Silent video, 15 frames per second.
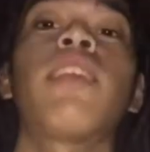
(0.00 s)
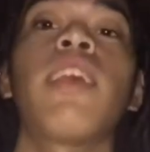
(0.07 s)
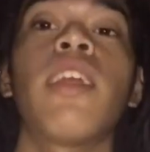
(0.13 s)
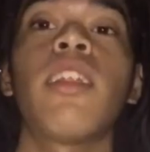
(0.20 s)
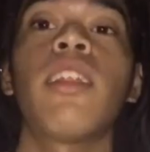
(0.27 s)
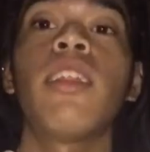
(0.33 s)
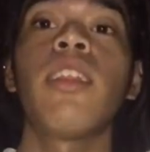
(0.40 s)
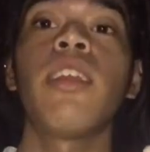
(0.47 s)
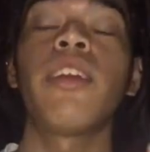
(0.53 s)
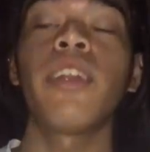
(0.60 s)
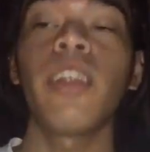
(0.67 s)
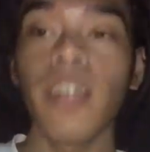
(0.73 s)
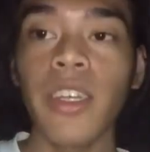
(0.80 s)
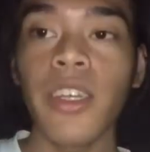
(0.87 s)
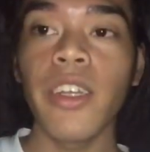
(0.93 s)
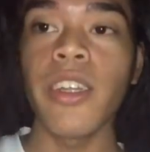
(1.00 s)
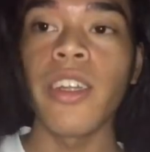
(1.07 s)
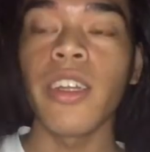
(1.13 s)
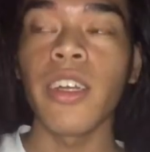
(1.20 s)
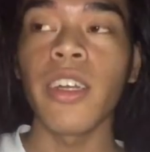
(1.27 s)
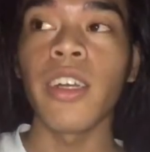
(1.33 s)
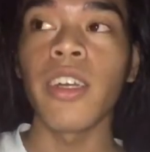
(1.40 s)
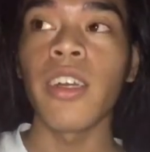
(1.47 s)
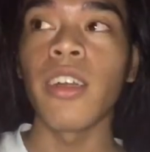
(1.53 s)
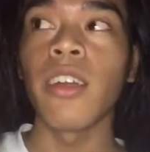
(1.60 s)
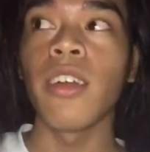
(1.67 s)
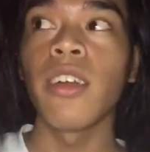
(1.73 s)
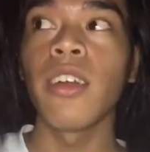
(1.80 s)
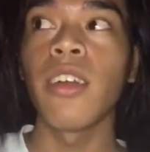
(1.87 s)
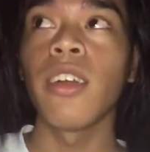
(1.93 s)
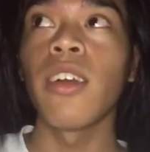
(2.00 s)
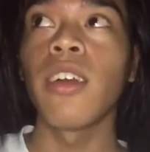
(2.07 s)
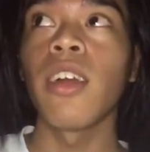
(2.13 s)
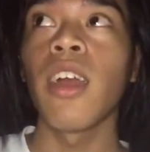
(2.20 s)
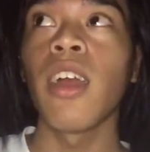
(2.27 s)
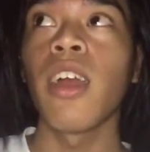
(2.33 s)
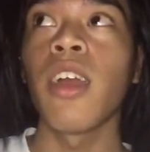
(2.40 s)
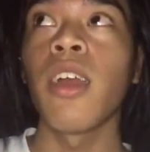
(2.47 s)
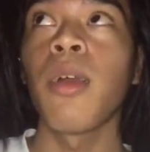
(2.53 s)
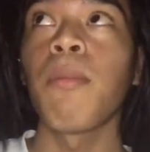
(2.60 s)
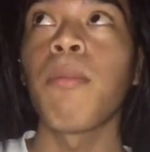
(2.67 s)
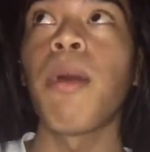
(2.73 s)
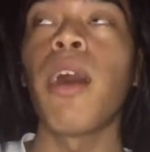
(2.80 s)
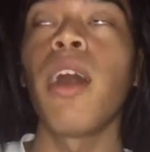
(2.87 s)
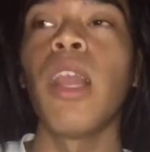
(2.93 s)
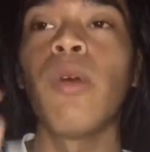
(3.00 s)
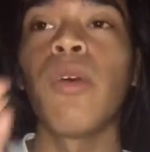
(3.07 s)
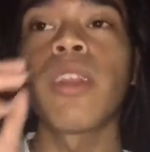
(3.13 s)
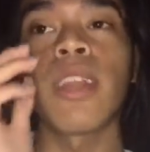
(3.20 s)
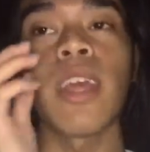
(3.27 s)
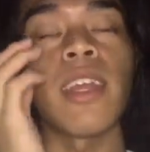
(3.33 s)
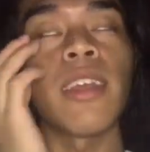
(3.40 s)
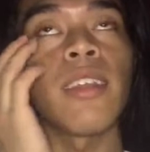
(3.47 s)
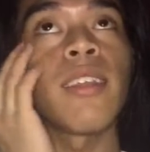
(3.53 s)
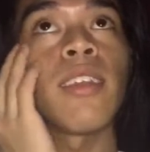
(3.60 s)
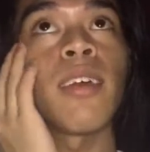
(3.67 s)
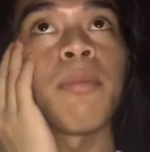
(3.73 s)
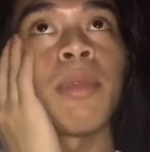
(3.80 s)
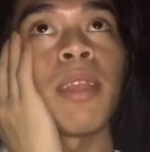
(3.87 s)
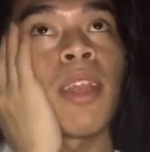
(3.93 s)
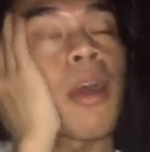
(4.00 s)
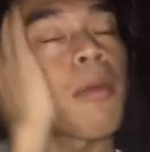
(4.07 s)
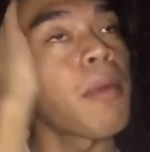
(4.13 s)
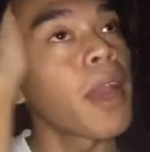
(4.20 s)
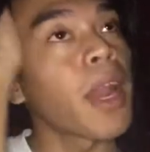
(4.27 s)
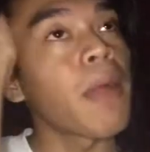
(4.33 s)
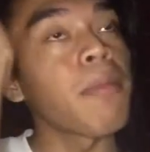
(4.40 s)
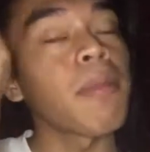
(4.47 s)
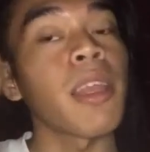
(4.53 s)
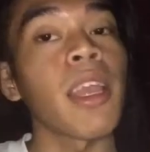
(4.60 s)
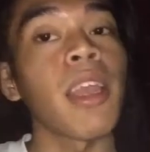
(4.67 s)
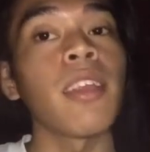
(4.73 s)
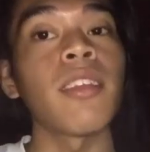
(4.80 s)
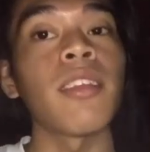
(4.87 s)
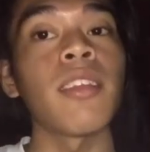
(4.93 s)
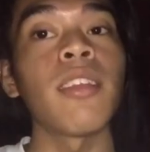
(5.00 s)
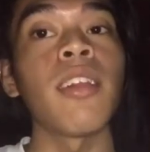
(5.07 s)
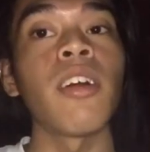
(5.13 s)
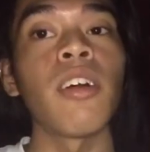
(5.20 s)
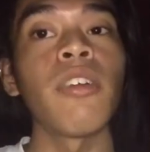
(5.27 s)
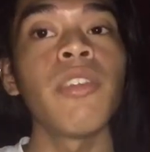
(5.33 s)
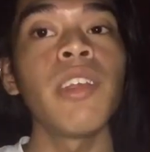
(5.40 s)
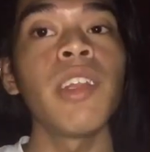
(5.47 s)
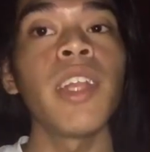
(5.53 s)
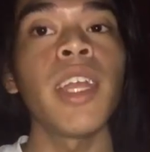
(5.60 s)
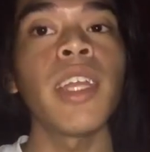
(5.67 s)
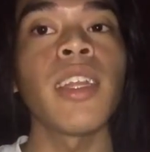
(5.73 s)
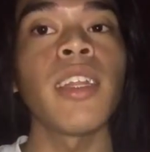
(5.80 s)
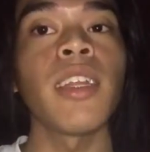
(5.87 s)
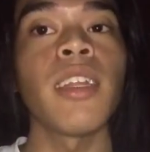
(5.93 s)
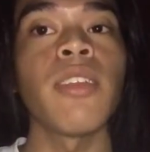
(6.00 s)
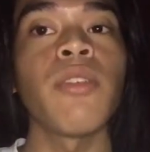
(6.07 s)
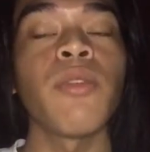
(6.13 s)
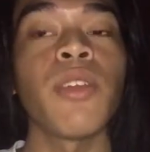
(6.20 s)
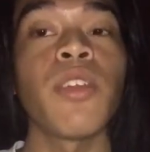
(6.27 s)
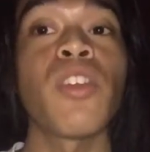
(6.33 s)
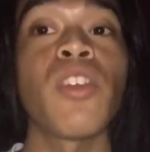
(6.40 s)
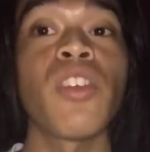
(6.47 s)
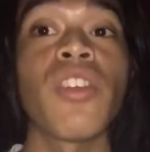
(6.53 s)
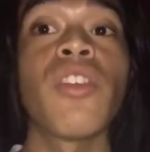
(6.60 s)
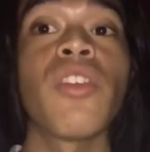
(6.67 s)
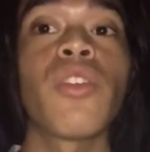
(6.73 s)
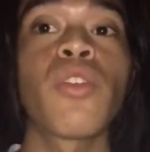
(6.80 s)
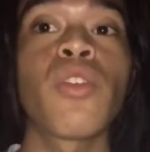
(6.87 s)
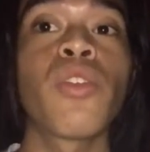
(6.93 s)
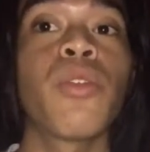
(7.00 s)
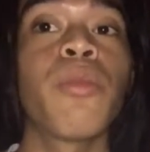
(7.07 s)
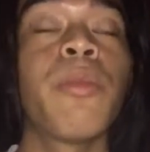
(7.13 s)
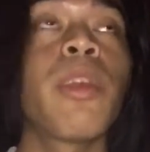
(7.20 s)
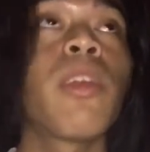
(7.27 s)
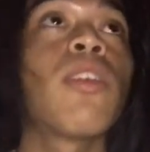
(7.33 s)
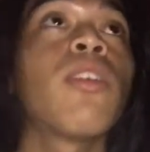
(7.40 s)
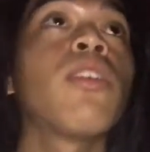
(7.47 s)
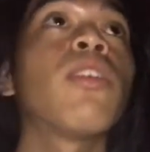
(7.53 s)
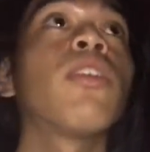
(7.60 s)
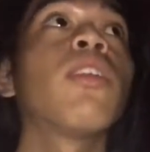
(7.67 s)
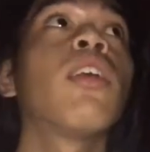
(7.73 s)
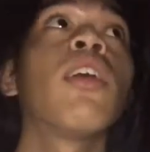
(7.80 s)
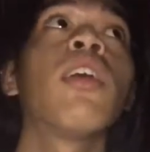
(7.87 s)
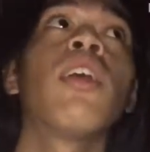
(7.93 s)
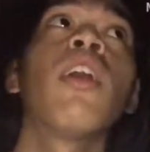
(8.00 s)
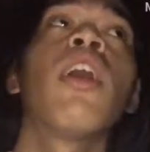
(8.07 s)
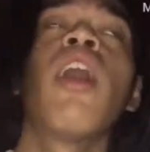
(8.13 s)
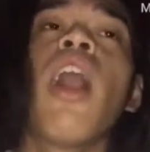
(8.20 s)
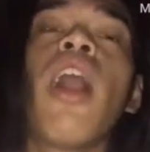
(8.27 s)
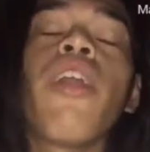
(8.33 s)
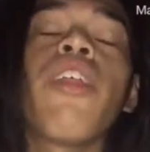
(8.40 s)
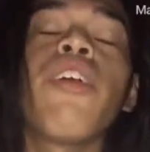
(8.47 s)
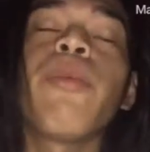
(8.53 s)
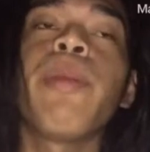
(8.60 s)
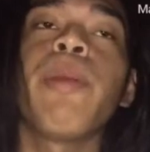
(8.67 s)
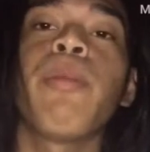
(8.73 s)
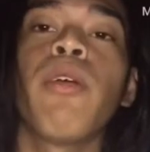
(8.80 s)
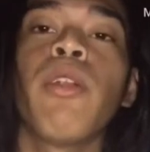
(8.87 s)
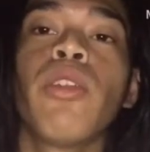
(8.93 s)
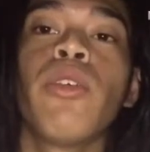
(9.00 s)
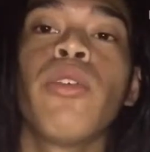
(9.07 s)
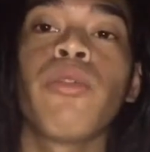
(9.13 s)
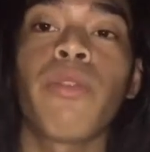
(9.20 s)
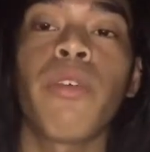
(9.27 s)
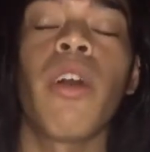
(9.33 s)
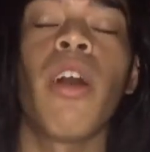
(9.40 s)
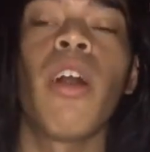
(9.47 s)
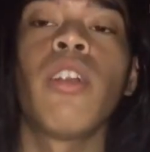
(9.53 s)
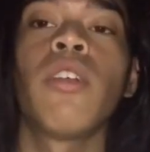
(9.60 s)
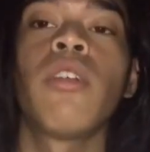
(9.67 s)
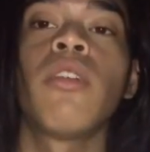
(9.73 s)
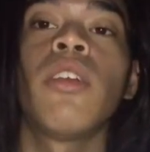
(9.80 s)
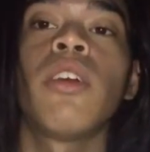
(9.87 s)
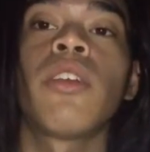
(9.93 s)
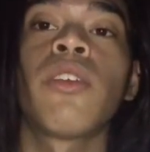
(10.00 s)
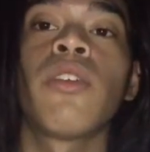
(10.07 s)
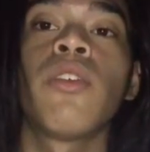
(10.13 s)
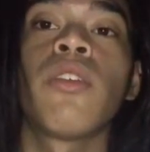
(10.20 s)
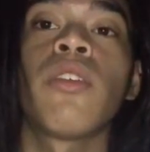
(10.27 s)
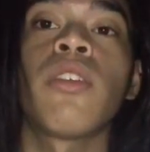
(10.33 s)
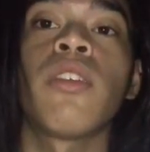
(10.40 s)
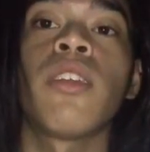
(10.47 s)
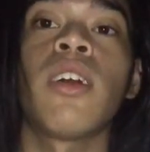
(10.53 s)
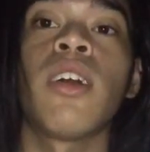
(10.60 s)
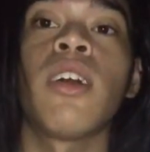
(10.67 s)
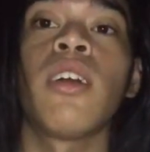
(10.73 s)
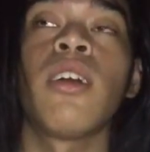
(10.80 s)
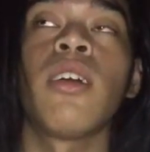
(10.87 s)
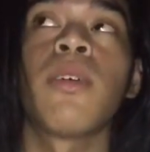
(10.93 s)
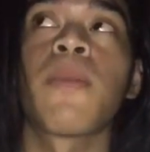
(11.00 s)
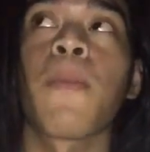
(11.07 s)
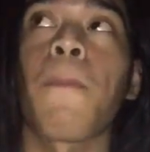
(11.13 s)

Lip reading: said earlier na pangalawa tayo sa pinakamaraming cases ng COVID-19, which is true because other people don't follow the rules na